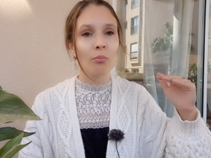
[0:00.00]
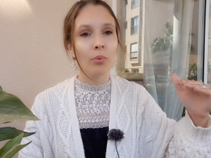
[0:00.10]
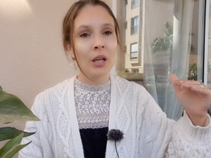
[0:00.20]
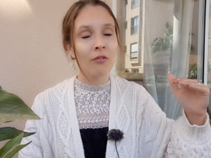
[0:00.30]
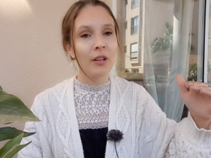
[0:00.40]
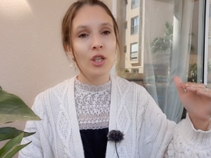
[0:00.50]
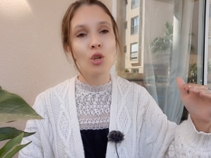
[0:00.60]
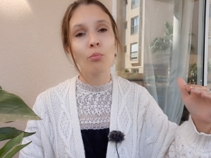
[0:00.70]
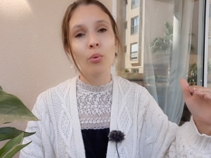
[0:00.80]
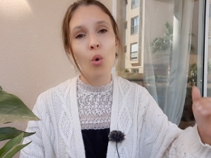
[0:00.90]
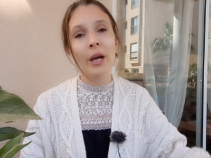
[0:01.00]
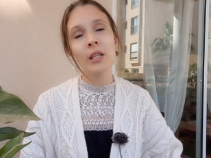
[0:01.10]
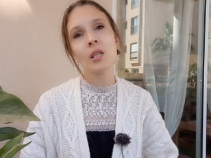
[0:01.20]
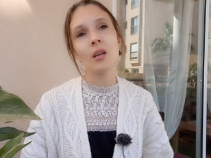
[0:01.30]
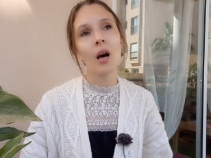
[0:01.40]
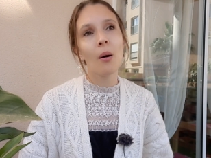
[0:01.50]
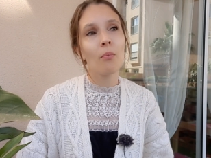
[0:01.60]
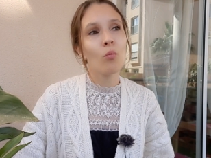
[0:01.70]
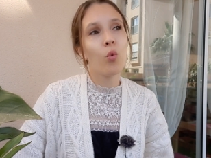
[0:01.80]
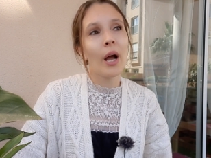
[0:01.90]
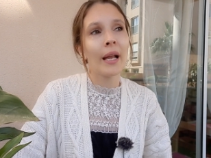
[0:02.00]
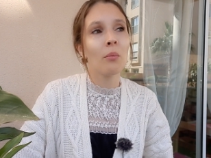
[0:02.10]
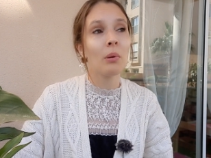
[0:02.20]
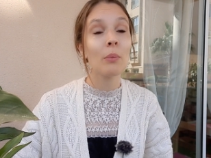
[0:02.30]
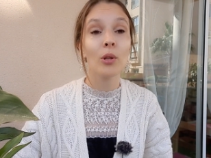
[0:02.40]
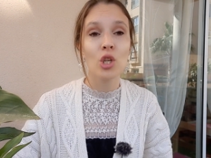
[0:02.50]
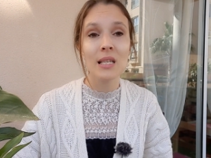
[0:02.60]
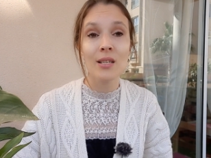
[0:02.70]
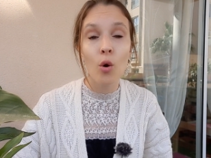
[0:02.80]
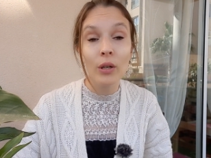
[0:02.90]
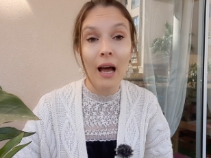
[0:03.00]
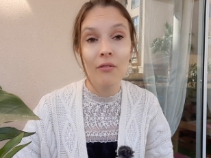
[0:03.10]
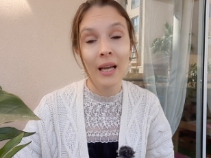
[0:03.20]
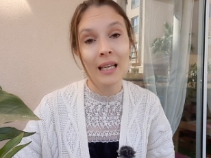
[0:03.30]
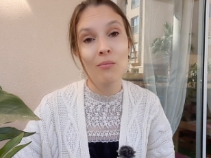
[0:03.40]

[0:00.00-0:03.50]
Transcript: inflection point up when people just don't have any